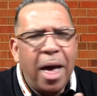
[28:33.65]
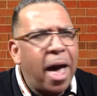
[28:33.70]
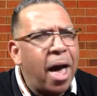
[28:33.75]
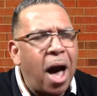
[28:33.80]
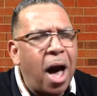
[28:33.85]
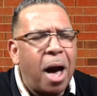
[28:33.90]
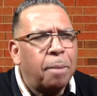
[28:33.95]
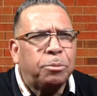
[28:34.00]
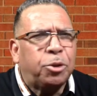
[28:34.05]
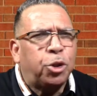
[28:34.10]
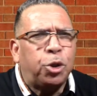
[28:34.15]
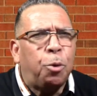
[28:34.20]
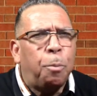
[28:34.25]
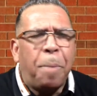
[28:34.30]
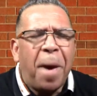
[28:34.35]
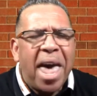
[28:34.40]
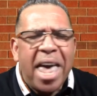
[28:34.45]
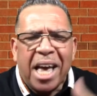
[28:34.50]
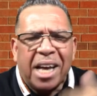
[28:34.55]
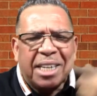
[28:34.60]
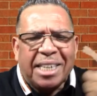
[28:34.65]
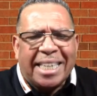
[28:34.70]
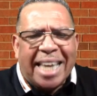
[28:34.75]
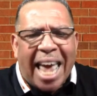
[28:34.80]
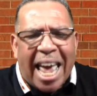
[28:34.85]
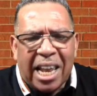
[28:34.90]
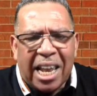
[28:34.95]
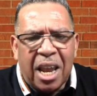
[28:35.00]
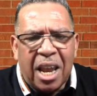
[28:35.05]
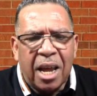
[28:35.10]
uh, to pay a
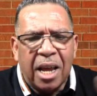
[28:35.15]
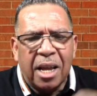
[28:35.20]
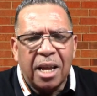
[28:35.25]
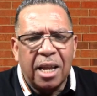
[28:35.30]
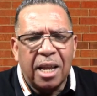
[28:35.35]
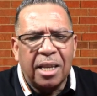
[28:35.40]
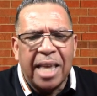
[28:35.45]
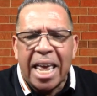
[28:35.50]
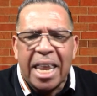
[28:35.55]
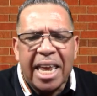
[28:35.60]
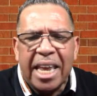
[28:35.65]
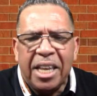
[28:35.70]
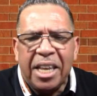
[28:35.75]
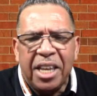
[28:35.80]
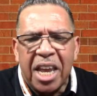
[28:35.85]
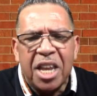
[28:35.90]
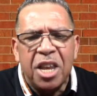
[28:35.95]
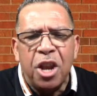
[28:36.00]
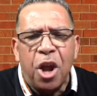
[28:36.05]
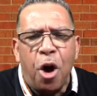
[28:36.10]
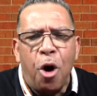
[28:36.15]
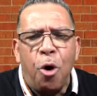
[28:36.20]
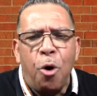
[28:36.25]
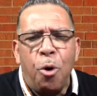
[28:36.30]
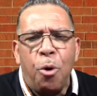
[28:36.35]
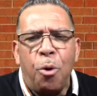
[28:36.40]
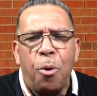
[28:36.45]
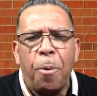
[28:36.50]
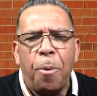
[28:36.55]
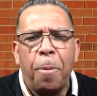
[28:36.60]
debt that he didn't
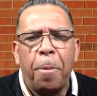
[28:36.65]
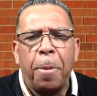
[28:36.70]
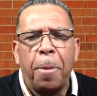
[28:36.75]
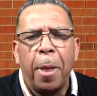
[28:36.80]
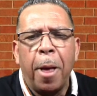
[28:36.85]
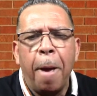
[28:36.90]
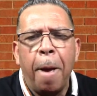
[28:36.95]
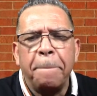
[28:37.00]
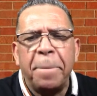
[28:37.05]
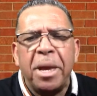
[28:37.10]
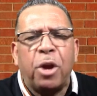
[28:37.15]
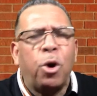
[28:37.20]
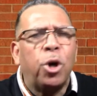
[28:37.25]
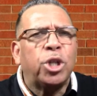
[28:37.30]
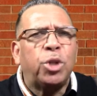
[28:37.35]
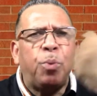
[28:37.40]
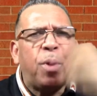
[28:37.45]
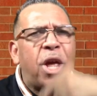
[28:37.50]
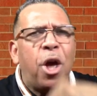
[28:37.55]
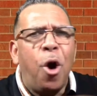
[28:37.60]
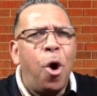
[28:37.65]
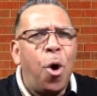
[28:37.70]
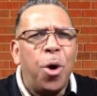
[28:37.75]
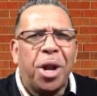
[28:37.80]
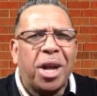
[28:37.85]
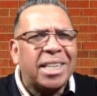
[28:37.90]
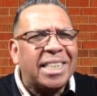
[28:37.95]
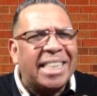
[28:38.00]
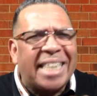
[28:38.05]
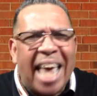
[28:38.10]
owe because we owed
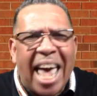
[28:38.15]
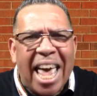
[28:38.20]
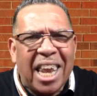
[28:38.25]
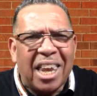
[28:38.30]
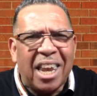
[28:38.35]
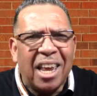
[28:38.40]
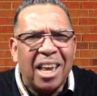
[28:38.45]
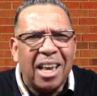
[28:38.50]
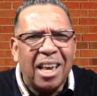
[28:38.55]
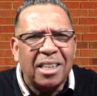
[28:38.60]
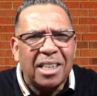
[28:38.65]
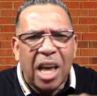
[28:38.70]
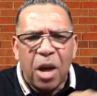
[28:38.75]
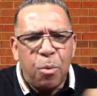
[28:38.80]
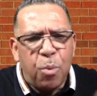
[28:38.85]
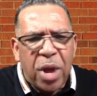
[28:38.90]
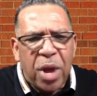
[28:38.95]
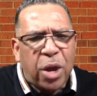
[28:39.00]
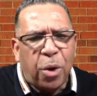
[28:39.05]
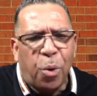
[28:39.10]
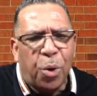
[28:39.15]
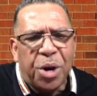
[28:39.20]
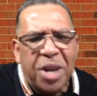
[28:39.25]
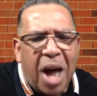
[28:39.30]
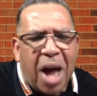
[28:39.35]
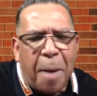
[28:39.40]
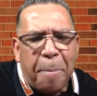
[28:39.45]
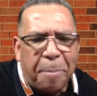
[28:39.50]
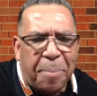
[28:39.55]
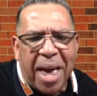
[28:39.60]
a debt that we could
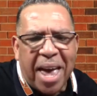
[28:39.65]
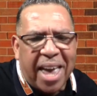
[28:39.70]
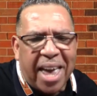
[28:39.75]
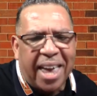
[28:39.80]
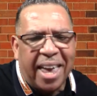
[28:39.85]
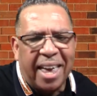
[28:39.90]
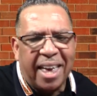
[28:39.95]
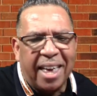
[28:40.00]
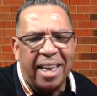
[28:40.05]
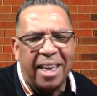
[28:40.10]
not pay.